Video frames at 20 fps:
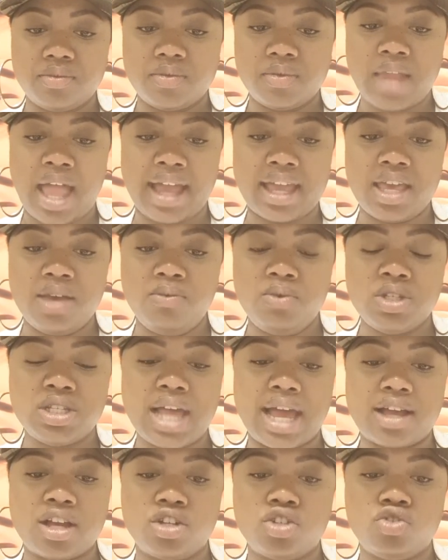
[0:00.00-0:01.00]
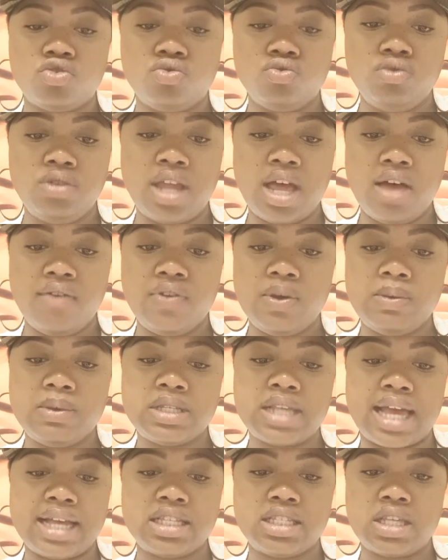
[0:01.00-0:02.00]
Like, it was like a true love. It
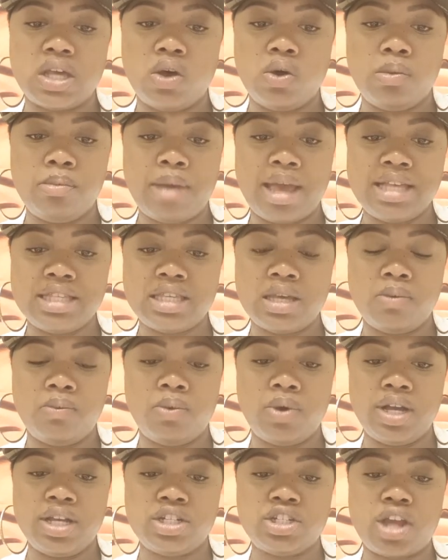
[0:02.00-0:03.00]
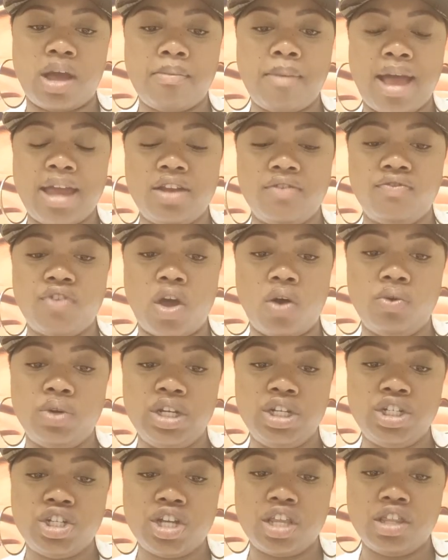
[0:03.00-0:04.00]
was like soulmates at once. Y'all might have known
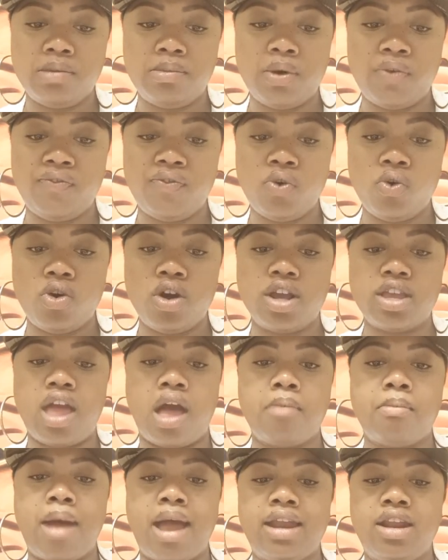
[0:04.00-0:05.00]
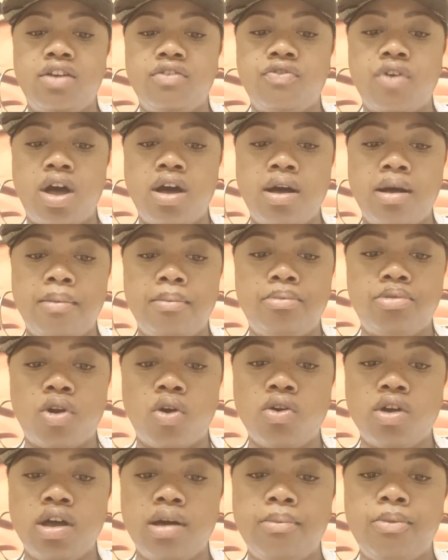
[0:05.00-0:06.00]
each other before. Y'all might have
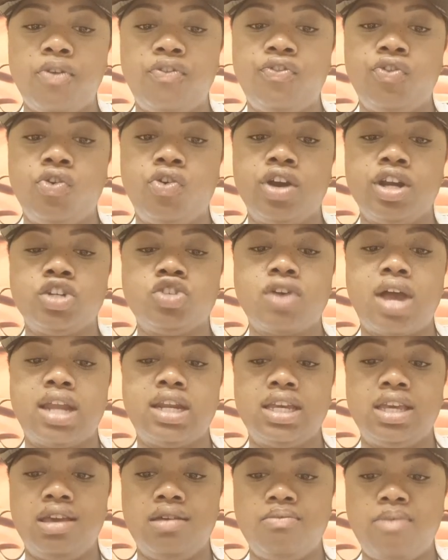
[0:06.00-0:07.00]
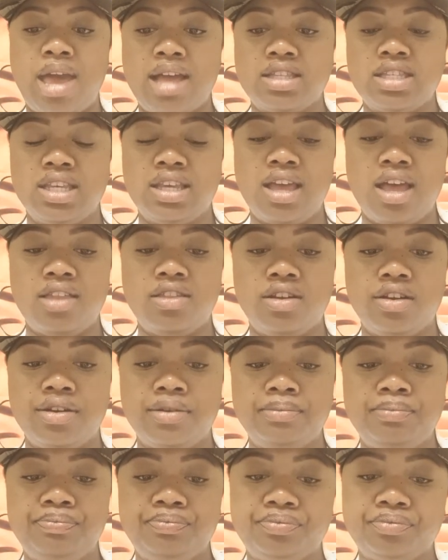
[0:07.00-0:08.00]
broke up before and tried to get back together.